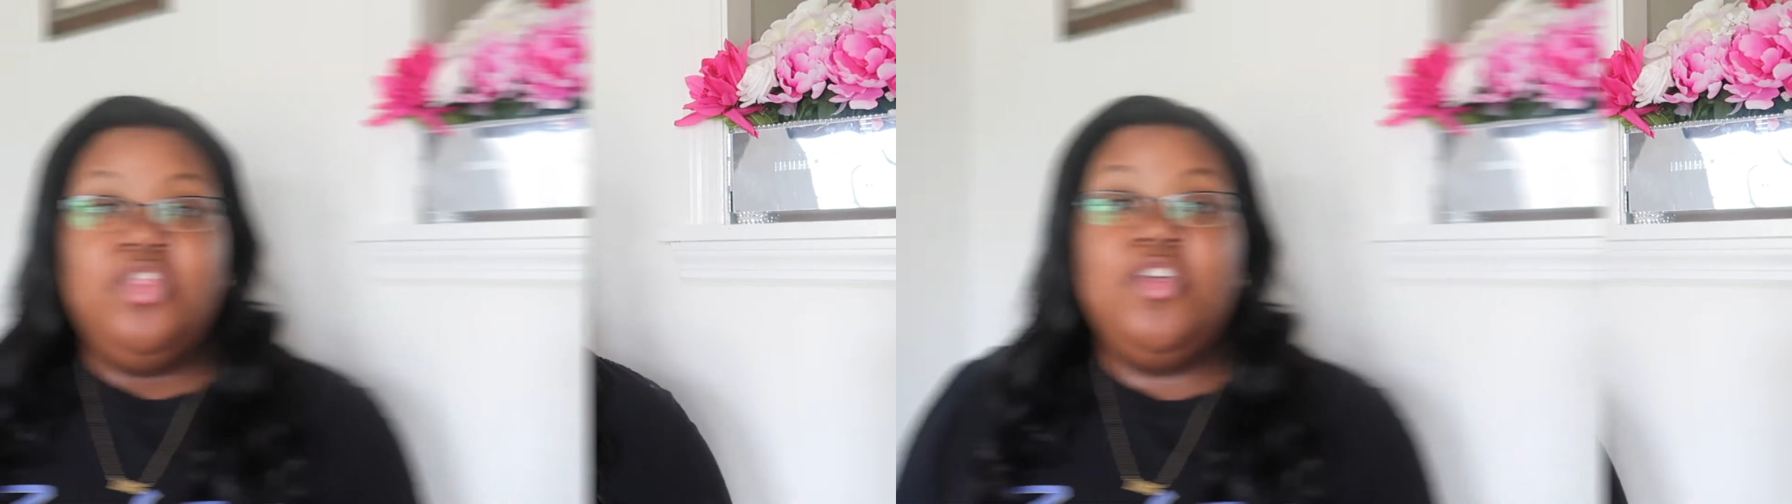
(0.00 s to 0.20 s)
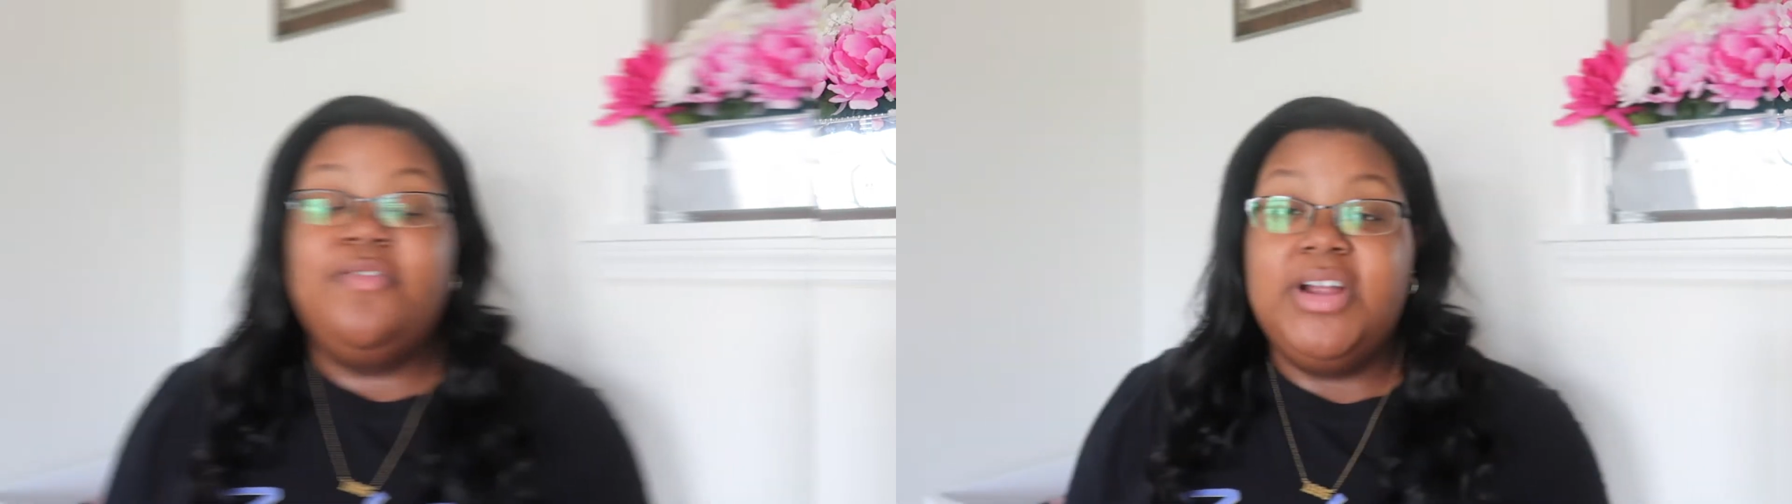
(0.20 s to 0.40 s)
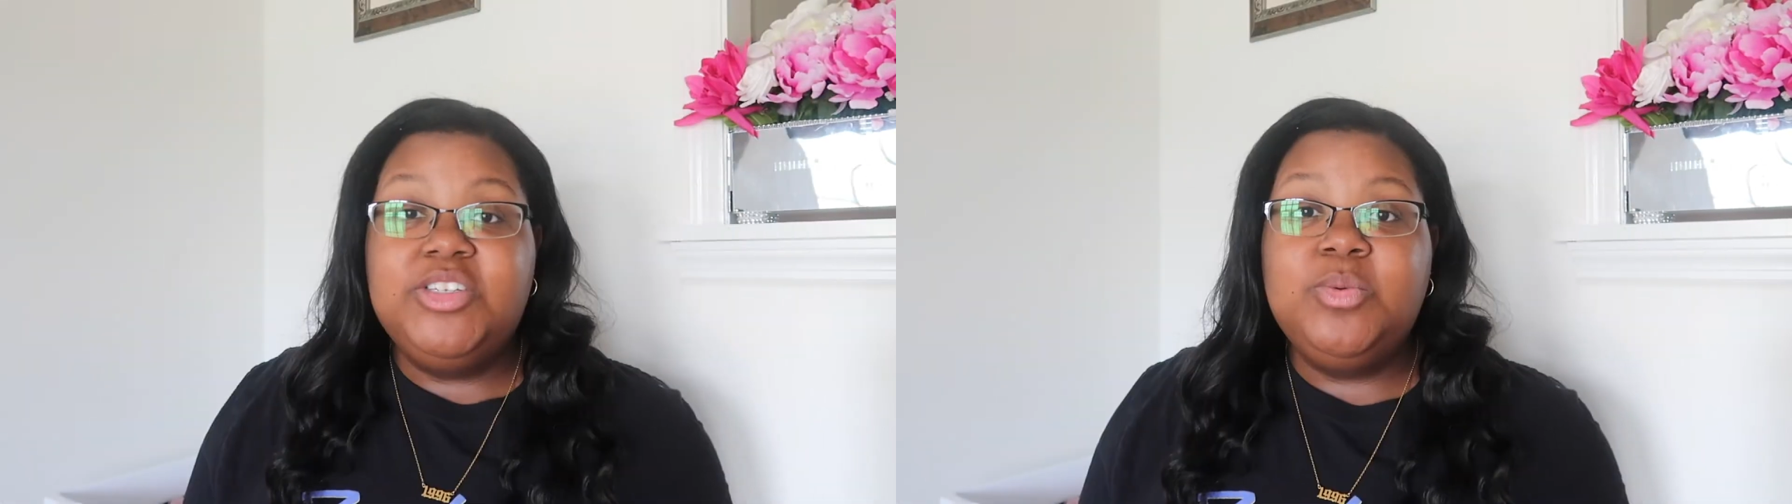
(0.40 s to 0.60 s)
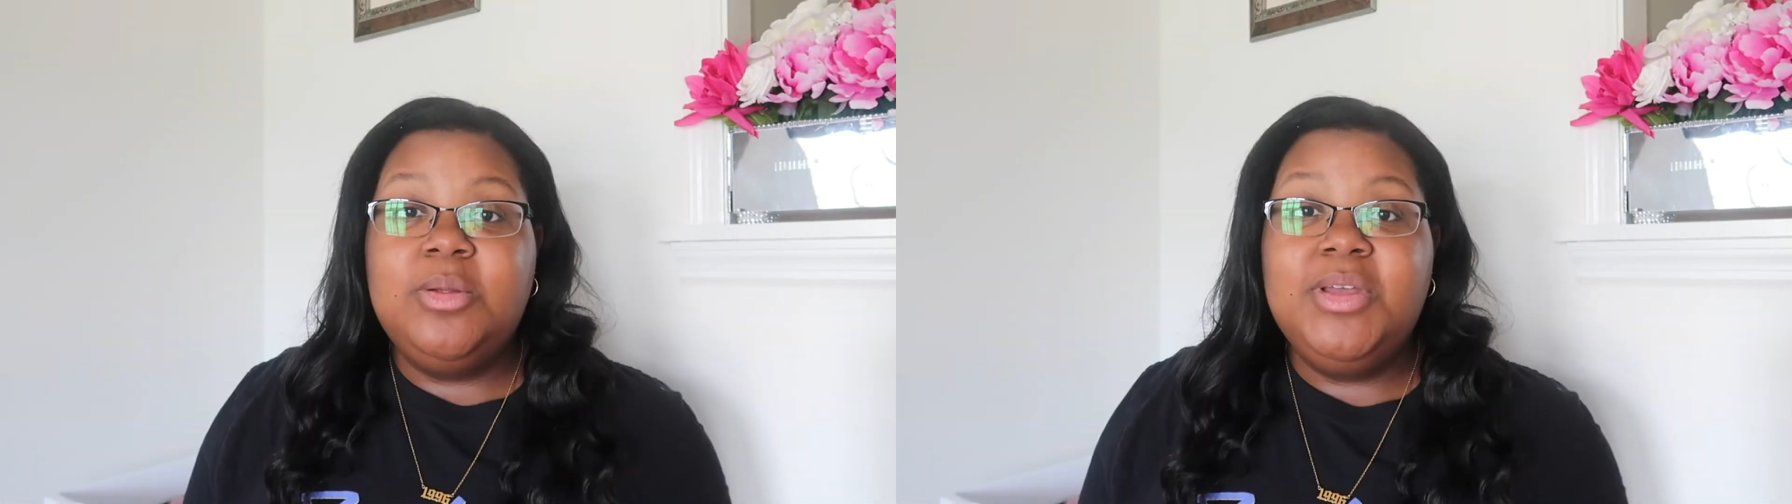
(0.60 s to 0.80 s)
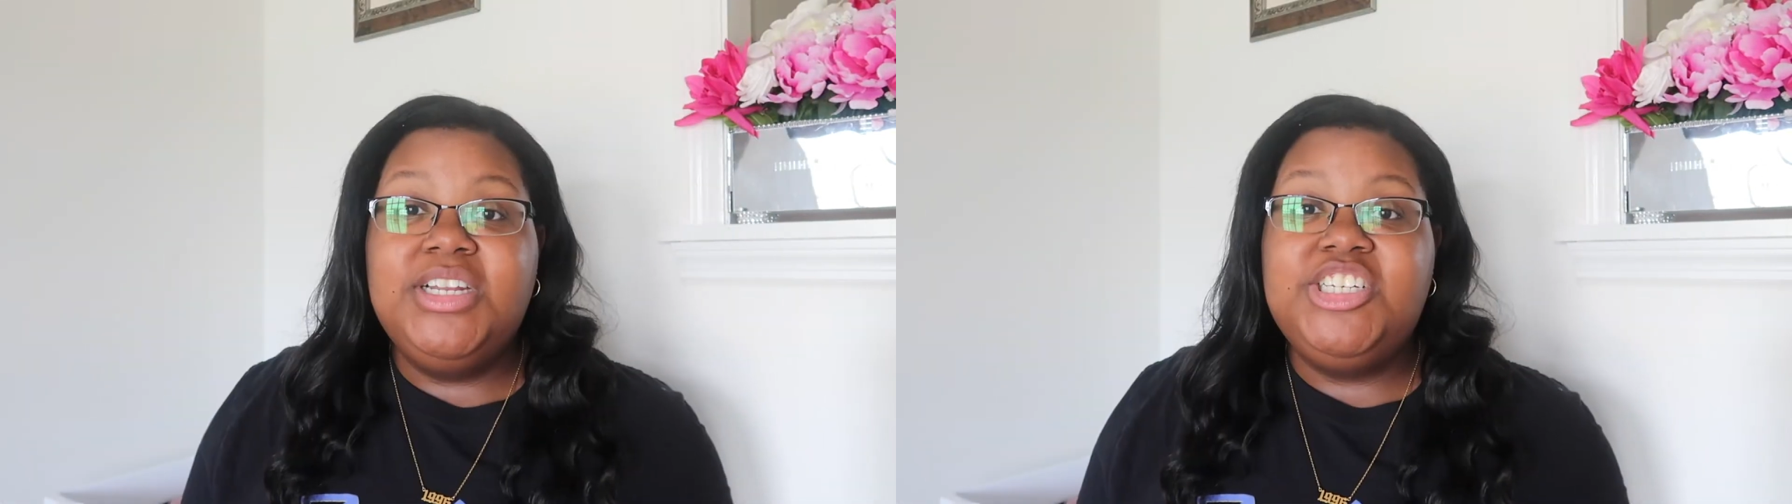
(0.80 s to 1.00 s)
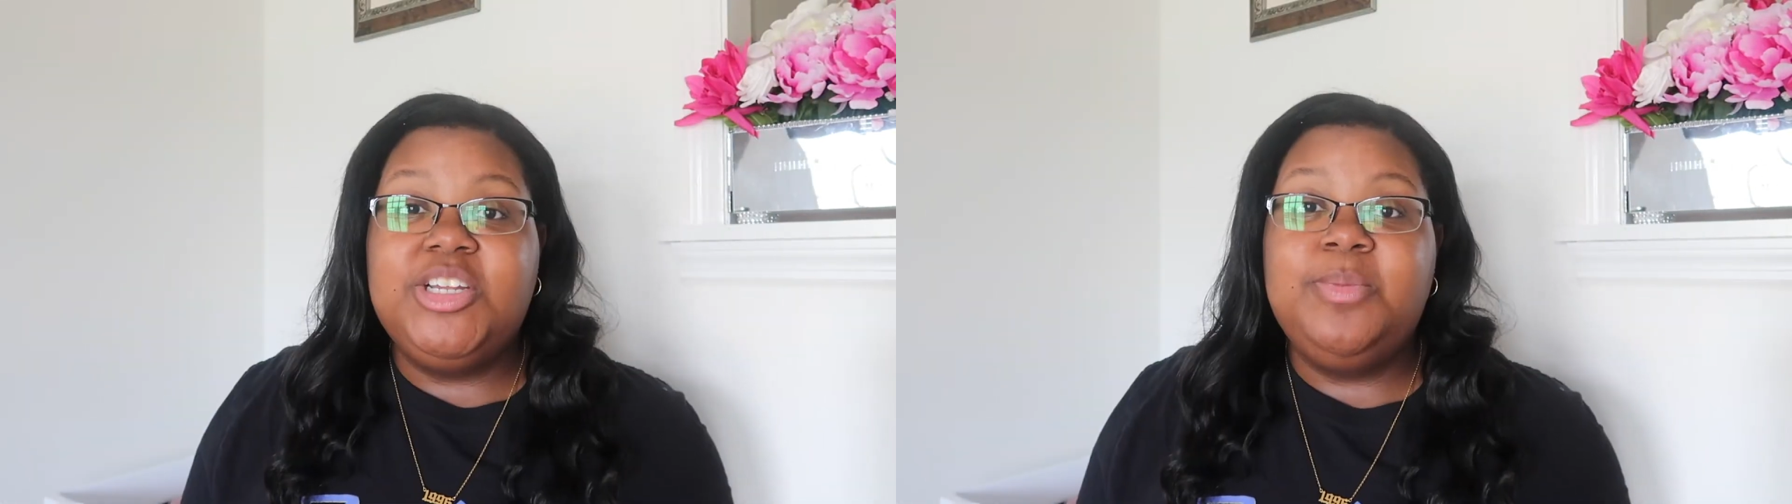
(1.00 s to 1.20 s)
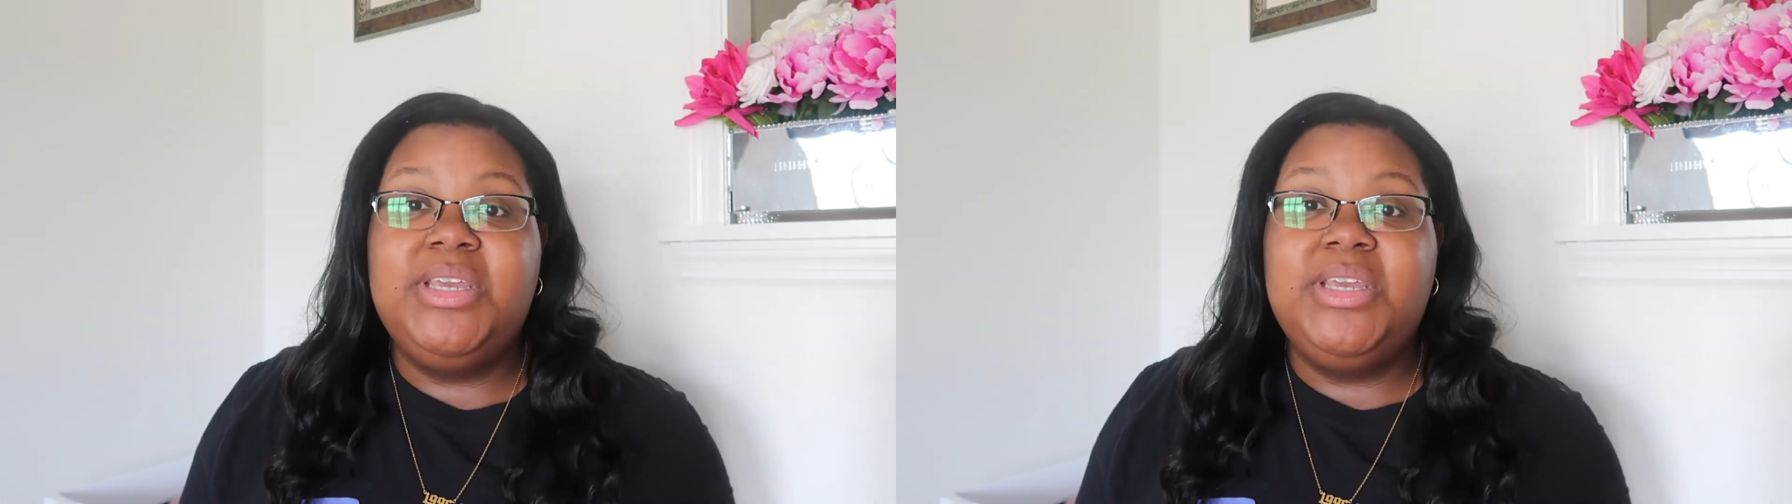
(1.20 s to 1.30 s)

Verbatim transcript: The first one I'm gonna jump